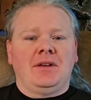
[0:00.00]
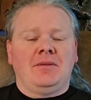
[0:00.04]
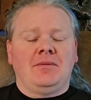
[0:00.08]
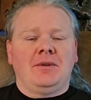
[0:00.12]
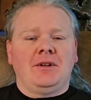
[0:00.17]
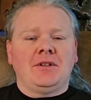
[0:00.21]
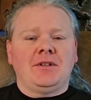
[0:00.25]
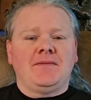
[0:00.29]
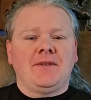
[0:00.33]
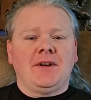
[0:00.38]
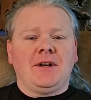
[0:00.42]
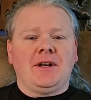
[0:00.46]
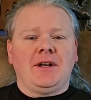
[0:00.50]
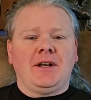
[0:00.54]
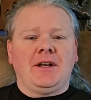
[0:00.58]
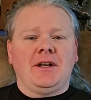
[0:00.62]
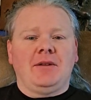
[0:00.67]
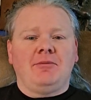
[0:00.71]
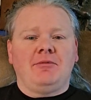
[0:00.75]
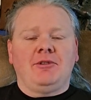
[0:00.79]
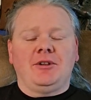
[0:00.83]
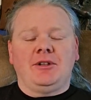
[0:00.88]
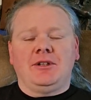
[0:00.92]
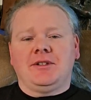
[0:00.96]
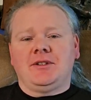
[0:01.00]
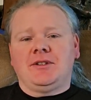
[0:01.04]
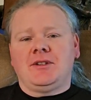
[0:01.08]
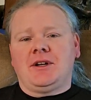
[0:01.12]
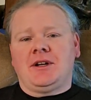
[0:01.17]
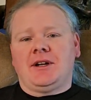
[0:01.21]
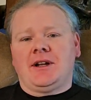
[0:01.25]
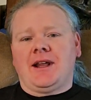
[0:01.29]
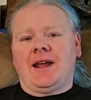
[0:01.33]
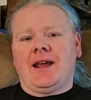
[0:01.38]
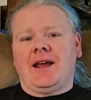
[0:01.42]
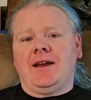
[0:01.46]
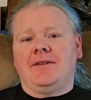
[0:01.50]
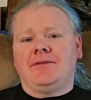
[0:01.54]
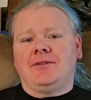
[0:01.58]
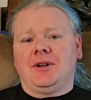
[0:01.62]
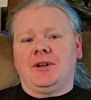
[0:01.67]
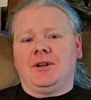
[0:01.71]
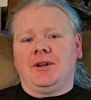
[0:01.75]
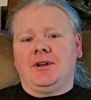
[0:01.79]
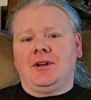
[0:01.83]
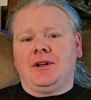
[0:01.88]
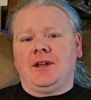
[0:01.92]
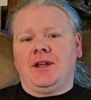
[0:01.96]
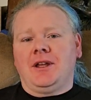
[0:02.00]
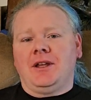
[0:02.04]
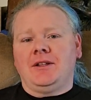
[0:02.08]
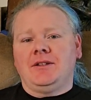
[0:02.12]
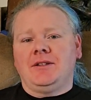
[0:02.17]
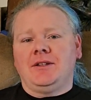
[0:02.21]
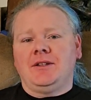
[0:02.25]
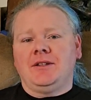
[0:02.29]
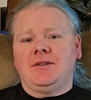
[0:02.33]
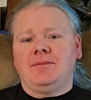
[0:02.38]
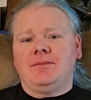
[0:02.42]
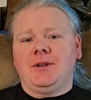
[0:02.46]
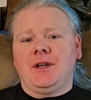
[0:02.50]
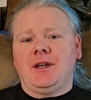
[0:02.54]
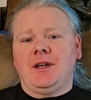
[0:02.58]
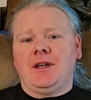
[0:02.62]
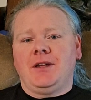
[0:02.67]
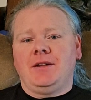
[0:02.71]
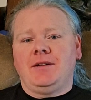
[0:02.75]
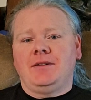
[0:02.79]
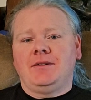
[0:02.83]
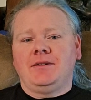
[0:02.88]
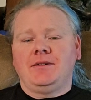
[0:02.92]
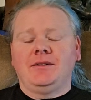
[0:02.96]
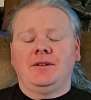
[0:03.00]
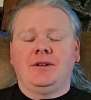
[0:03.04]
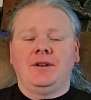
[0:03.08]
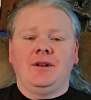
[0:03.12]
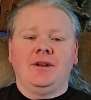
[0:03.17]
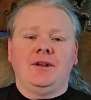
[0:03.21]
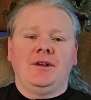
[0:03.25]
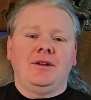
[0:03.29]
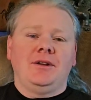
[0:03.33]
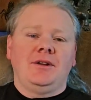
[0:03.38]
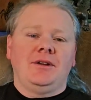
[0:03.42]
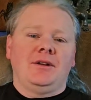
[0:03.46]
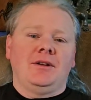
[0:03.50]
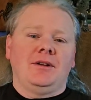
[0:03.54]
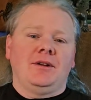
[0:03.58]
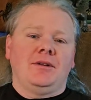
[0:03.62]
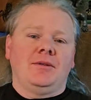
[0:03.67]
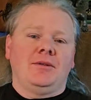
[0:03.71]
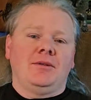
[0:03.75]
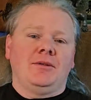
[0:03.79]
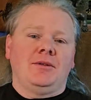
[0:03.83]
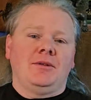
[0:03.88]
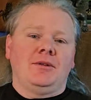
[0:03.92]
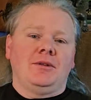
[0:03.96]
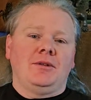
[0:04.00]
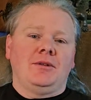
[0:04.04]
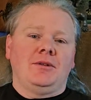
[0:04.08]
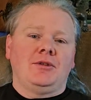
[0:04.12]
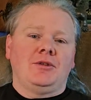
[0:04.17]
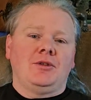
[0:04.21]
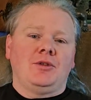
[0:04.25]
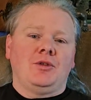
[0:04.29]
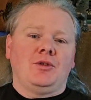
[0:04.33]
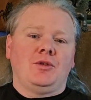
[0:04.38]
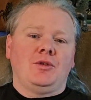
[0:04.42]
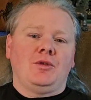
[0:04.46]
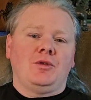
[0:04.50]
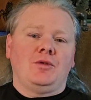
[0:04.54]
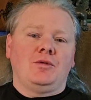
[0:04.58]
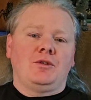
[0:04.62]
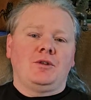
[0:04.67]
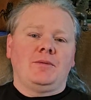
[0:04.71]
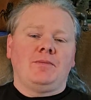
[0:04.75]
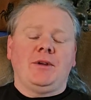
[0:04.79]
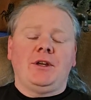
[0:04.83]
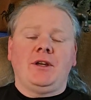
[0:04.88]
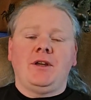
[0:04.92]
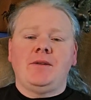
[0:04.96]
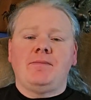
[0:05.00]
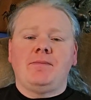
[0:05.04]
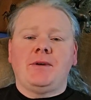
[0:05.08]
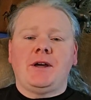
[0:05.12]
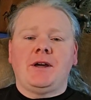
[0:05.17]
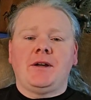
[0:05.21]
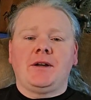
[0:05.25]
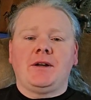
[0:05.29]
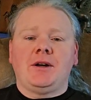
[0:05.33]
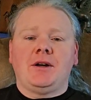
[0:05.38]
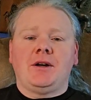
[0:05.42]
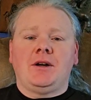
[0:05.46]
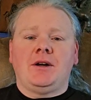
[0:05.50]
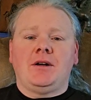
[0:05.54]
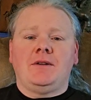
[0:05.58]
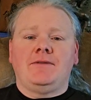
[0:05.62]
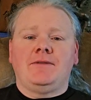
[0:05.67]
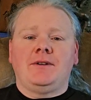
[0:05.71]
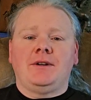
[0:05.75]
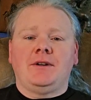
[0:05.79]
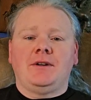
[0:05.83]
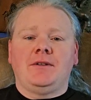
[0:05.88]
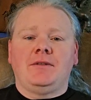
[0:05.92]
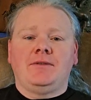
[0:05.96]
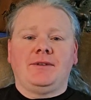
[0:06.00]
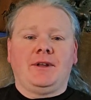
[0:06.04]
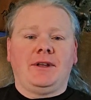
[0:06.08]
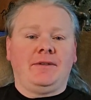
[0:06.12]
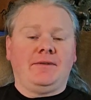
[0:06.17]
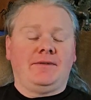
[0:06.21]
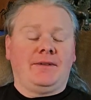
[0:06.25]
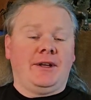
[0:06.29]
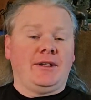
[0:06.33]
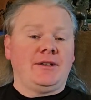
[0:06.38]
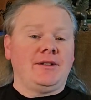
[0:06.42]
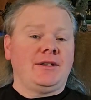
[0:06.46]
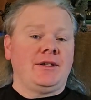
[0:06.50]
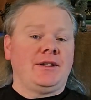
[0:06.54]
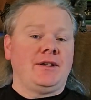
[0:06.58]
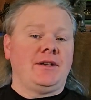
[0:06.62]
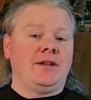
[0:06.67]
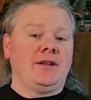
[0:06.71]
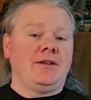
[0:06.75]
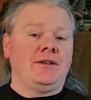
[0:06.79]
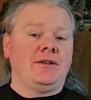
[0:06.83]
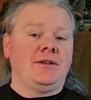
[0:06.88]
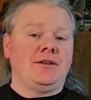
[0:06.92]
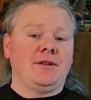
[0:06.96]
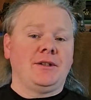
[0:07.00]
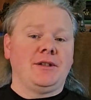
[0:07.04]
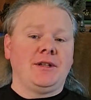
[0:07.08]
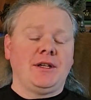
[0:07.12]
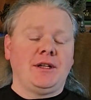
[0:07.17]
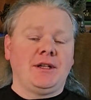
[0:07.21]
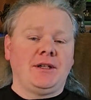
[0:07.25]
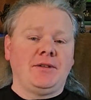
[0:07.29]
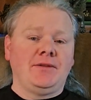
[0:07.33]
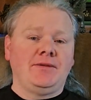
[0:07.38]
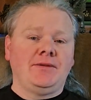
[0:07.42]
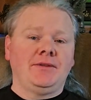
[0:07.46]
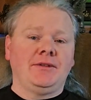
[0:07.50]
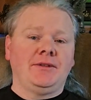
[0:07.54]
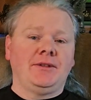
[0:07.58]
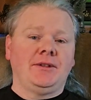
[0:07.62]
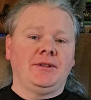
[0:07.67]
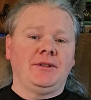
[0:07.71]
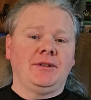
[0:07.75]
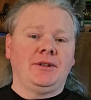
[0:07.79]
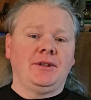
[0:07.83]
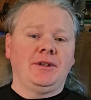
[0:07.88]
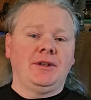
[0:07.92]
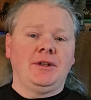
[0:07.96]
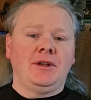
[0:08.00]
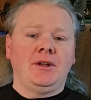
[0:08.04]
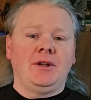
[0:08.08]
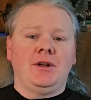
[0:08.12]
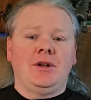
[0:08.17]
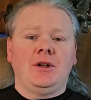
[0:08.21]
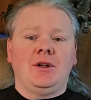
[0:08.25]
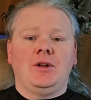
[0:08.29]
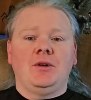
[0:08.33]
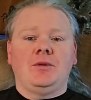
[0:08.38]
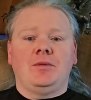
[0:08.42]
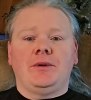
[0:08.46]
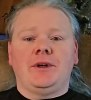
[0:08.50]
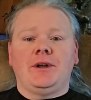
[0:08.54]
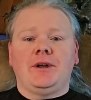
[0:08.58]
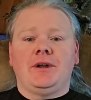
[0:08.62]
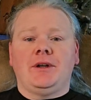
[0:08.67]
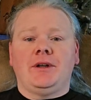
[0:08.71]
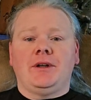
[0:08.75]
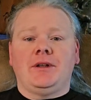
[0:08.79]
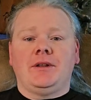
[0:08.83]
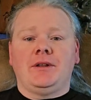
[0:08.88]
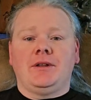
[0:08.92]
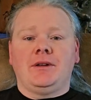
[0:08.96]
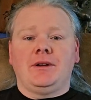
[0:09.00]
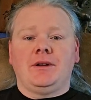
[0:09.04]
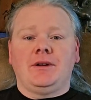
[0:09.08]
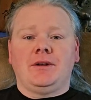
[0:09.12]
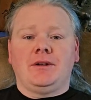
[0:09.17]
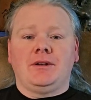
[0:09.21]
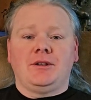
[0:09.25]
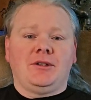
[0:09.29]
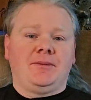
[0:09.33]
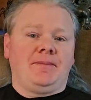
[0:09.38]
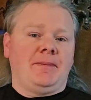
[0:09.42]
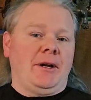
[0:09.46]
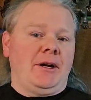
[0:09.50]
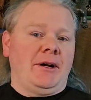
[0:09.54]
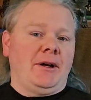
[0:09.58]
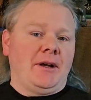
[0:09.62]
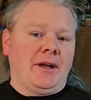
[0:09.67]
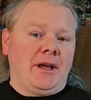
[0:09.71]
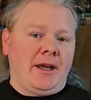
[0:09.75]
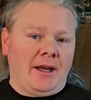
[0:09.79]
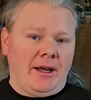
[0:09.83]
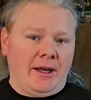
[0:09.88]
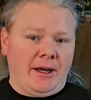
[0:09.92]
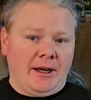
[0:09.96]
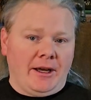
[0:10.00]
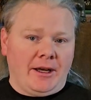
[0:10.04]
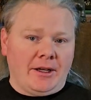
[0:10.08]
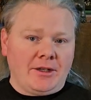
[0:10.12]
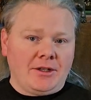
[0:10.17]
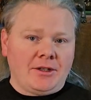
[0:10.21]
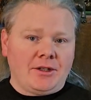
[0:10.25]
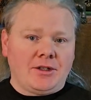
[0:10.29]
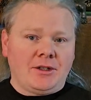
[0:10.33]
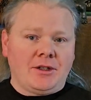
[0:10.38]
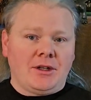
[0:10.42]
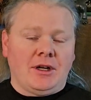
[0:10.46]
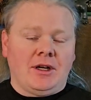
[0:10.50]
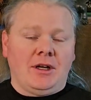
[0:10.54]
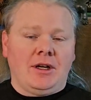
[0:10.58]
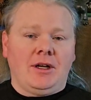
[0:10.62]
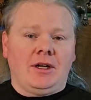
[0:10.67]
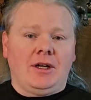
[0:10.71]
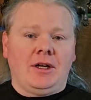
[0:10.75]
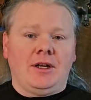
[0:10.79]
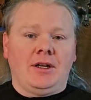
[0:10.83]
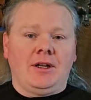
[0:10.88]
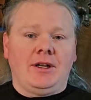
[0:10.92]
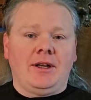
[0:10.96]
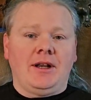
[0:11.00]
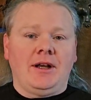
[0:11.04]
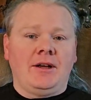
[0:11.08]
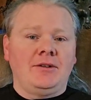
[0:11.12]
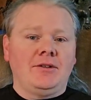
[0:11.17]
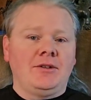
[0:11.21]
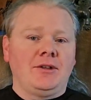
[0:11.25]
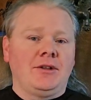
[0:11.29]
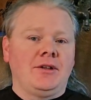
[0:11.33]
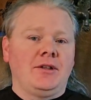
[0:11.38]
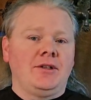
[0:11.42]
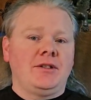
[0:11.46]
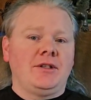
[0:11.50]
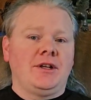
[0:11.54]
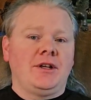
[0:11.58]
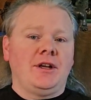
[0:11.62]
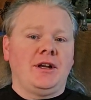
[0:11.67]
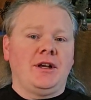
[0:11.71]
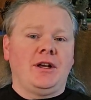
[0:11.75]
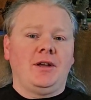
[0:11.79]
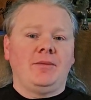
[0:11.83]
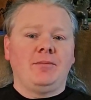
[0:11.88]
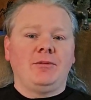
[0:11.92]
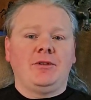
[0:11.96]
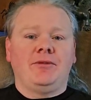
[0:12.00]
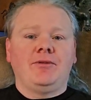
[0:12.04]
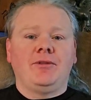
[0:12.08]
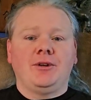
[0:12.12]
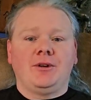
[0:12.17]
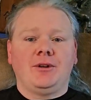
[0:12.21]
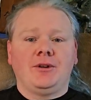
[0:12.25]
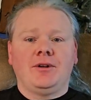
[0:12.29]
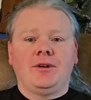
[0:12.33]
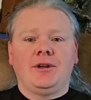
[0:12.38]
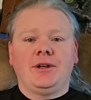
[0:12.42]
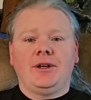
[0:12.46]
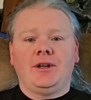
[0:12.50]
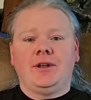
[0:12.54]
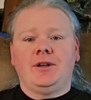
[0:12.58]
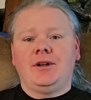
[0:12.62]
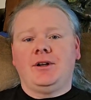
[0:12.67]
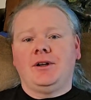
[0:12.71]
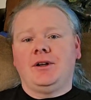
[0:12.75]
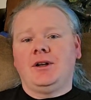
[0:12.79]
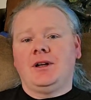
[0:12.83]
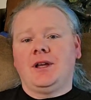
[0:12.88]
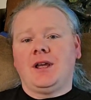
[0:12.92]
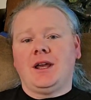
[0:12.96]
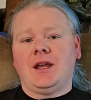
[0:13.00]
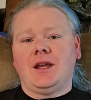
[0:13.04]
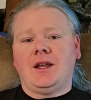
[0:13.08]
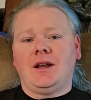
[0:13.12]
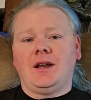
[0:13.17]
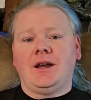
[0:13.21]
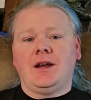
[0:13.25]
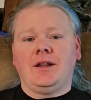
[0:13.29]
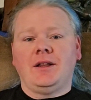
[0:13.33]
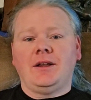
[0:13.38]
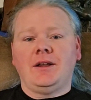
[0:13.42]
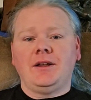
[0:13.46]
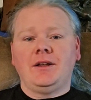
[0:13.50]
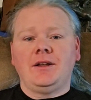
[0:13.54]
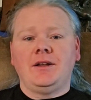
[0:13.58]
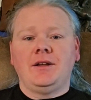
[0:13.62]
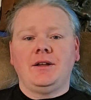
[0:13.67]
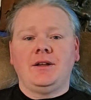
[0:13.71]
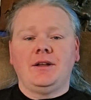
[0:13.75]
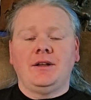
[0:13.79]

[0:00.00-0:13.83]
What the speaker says: wasn't very helpful. It started after hurricane season began. So to piggyback off of investing in yourself with your spare cash, now is a good time if you're in Hurricane Alley